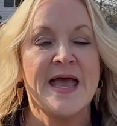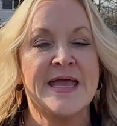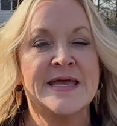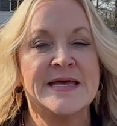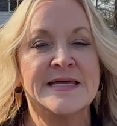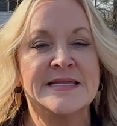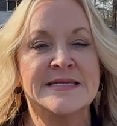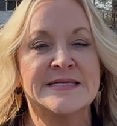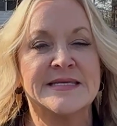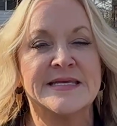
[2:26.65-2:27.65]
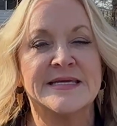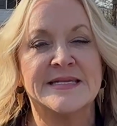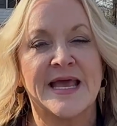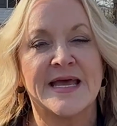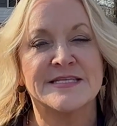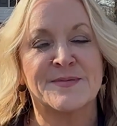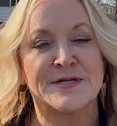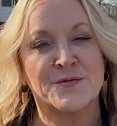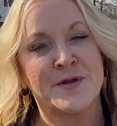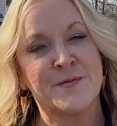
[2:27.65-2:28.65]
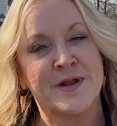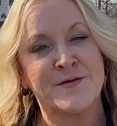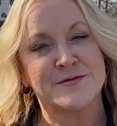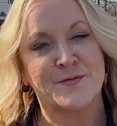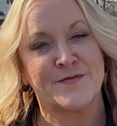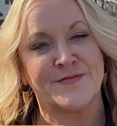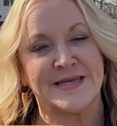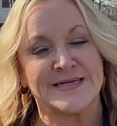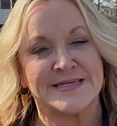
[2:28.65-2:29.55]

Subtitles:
and it has about 2,100 square feet.